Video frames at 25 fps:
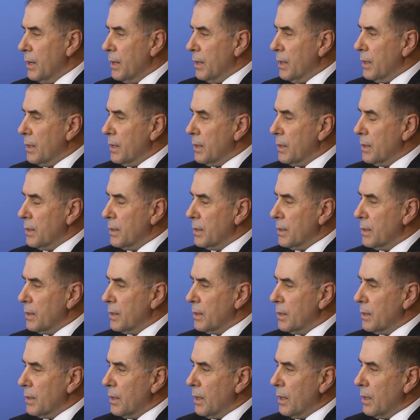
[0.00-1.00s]

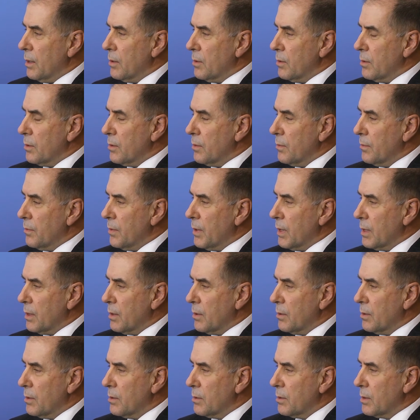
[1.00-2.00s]
Uh, and in fact,
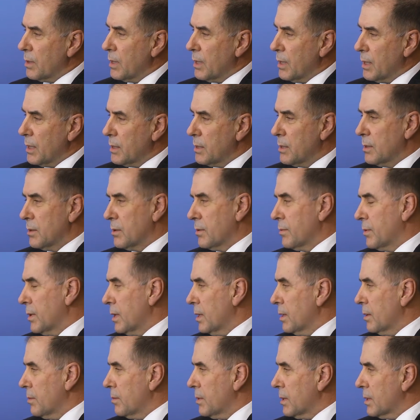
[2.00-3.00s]
there are whole classes of
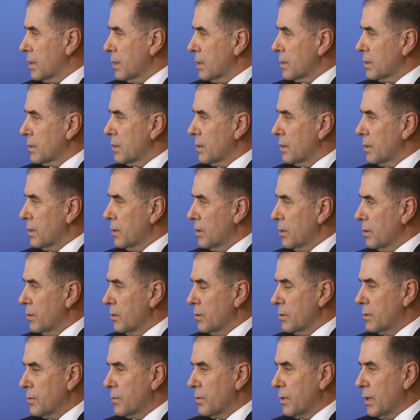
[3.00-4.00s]
antibiotics that are
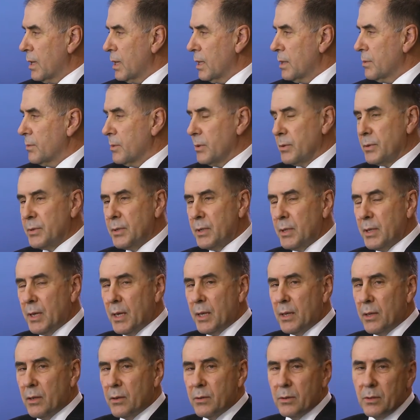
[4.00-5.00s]
used for animals that
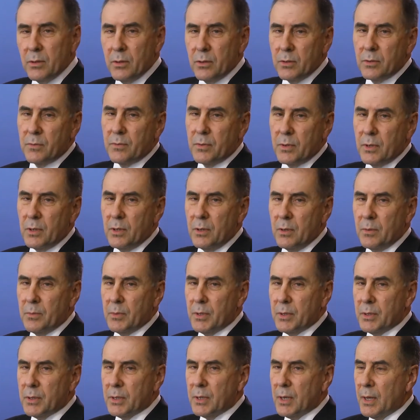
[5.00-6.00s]
are not used for
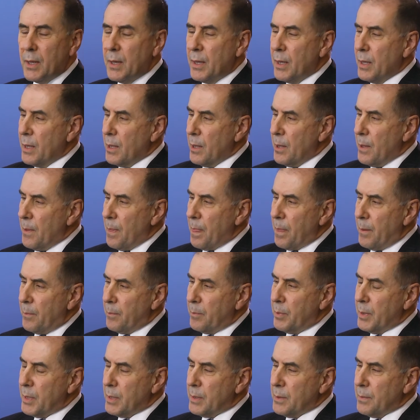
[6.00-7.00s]
humans.
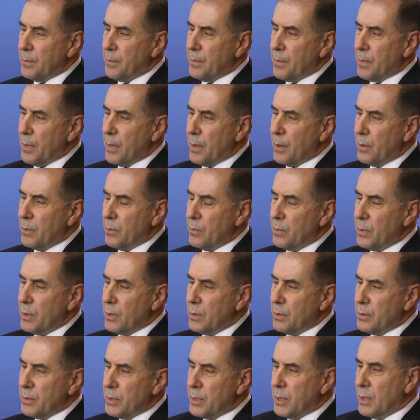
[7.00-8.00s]
But
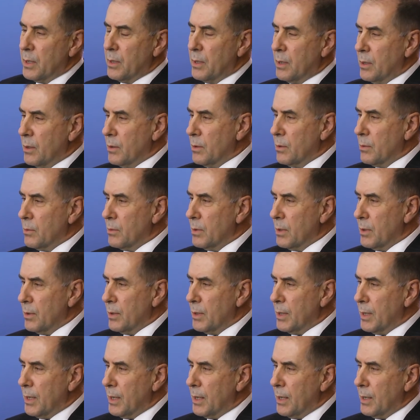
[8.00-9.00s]
we also know that we're
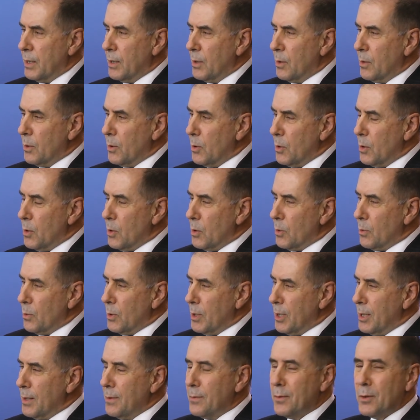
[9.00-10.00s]
in a,
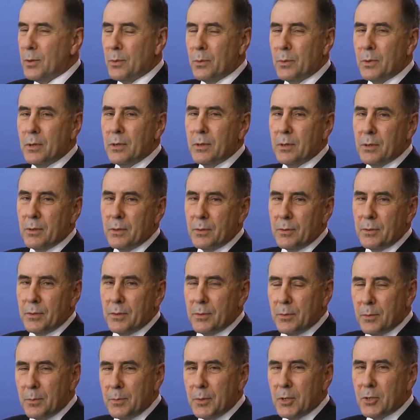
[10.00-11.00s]
we live in a world,
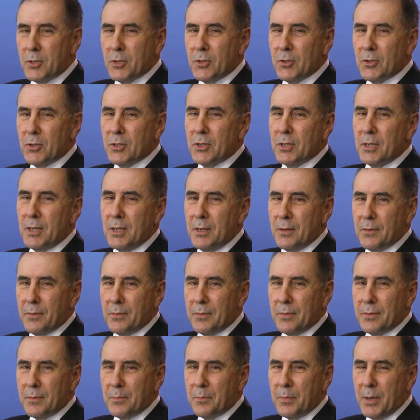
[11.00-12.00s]
almost a sea
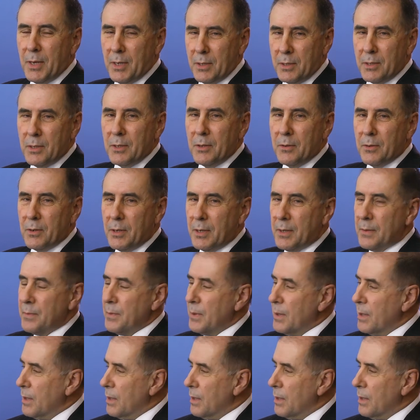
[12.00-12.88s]
of bacteria.